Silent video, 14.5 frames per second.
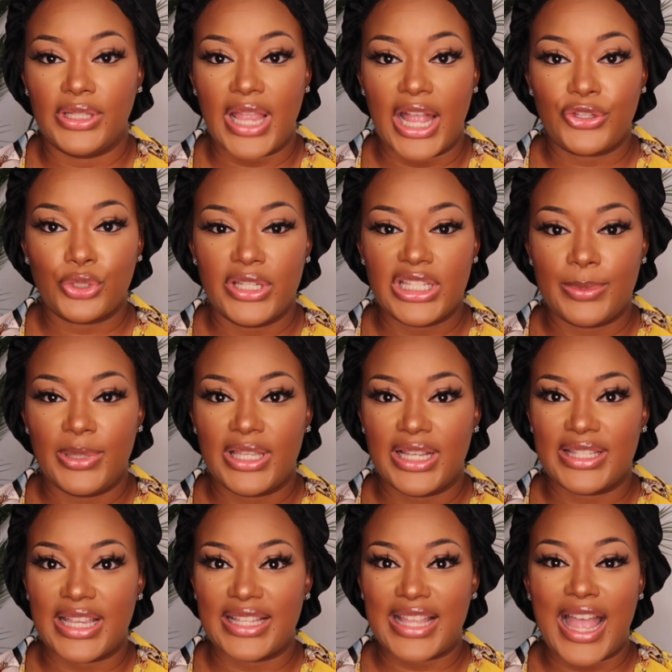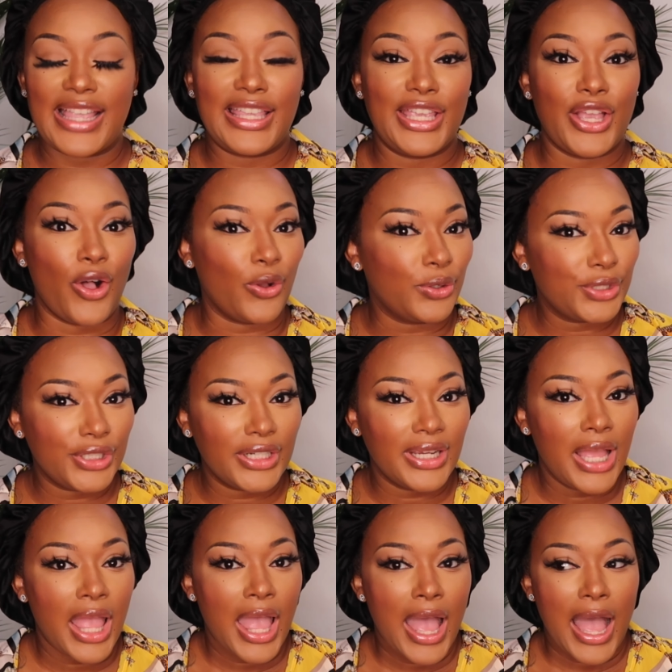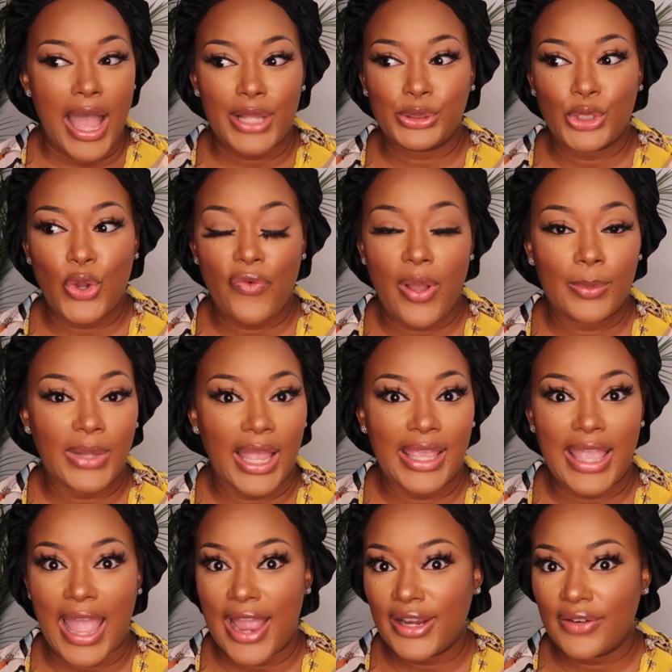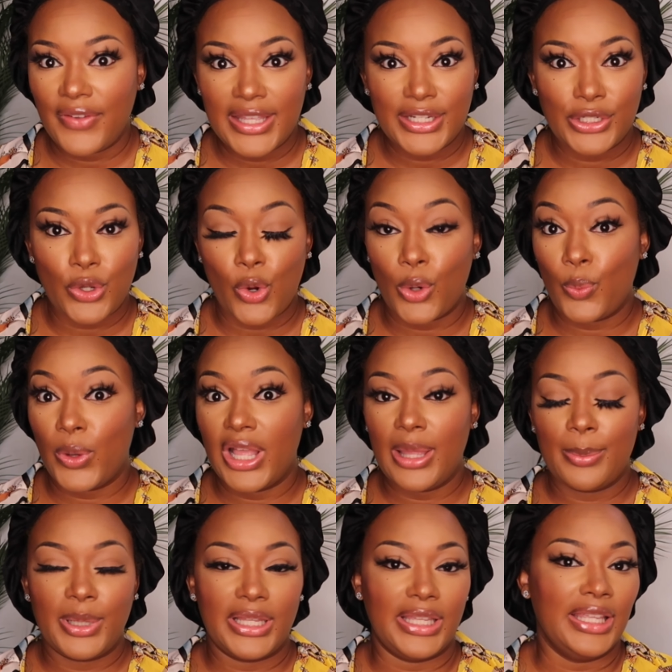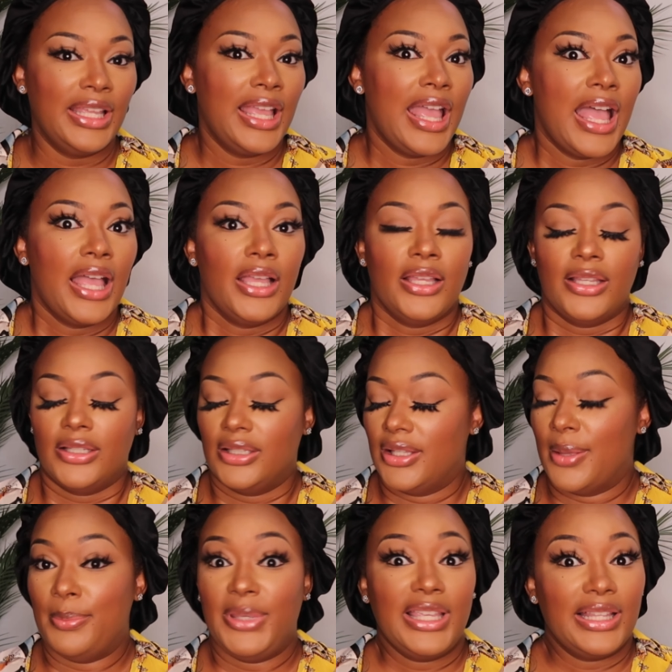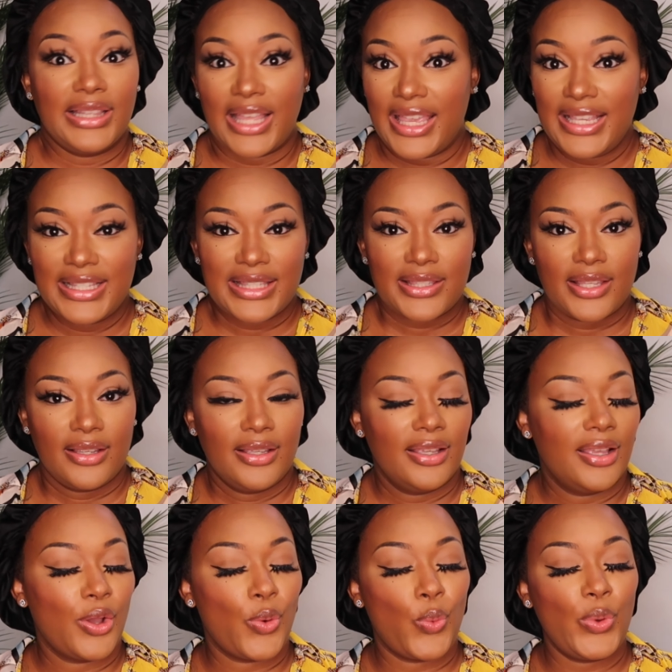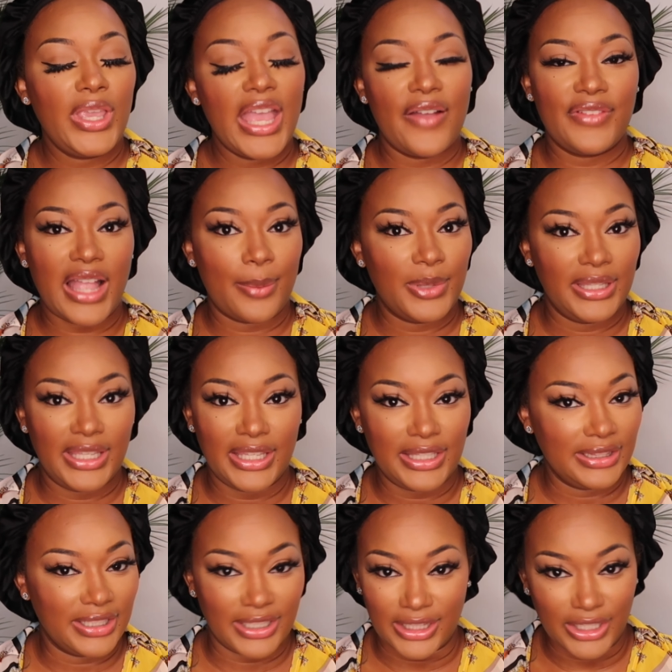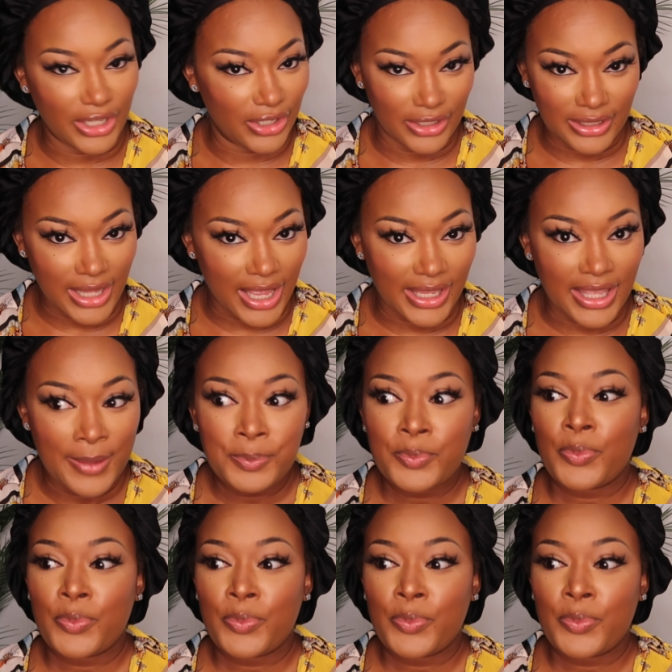natural is because as I get older, I don't know if I'm like aggravated or what, but me and lace, we have not been getting along. Like,